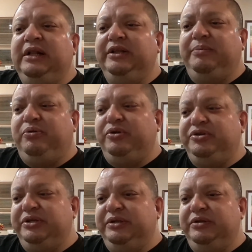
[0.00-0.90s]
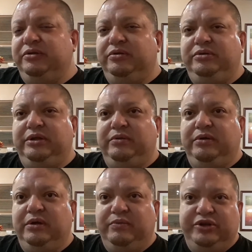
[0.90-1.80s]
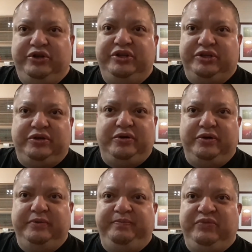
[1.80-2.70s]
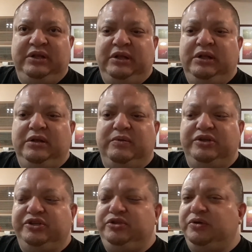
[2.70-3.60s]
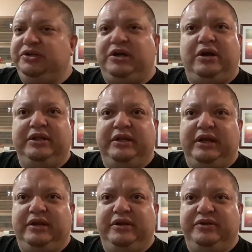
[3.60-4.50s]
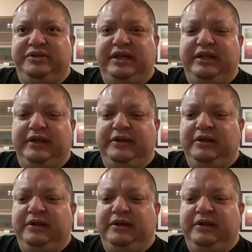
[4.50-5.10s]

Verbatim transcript: the person in which you just heard, which is George Carlin. I can understand that.